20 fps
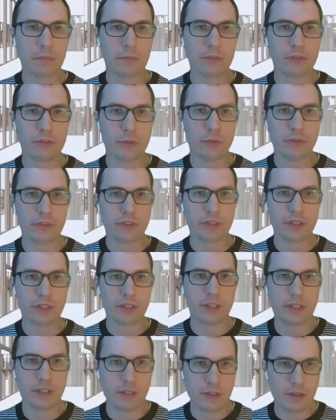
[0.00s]

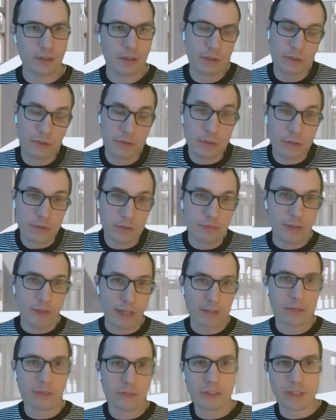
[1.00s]
students,
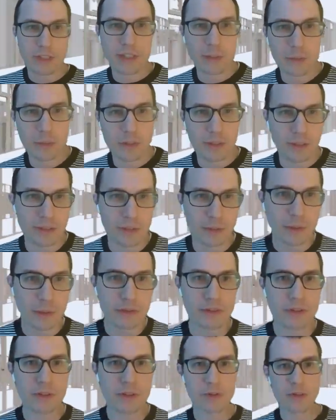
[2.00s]
faculty, anyone that wants
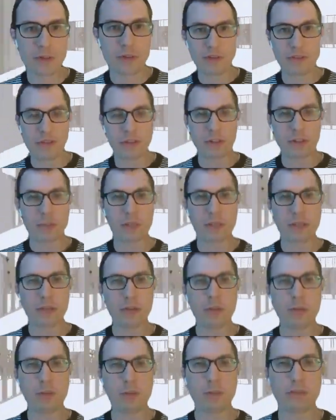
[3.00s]
to go to the Serif
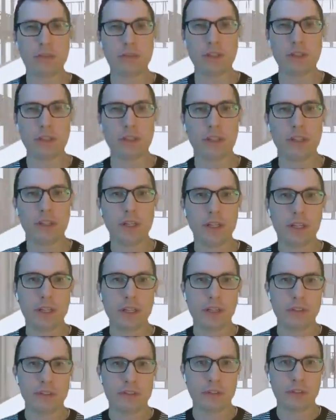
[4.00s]
Gallery website
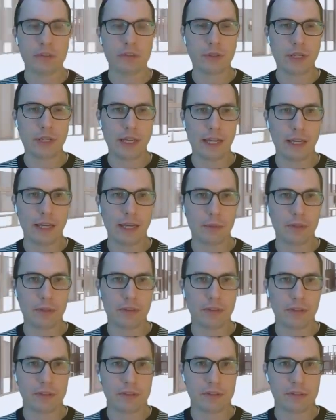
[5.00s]
can start to inhabit
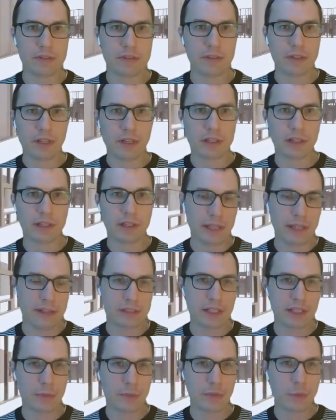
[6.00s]
this
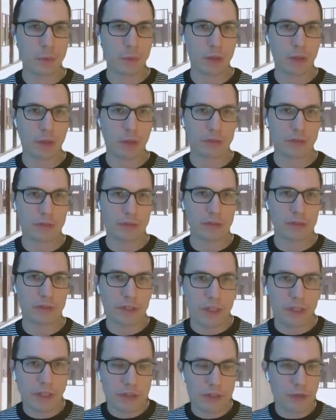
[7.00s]
landscape of walls.
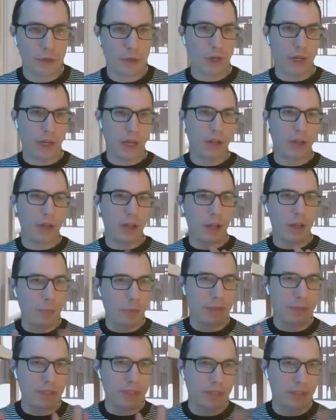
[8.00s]
So I'll
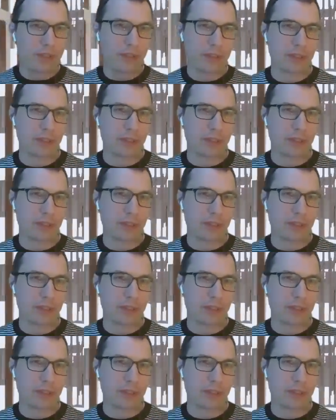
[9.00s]
maybe leave it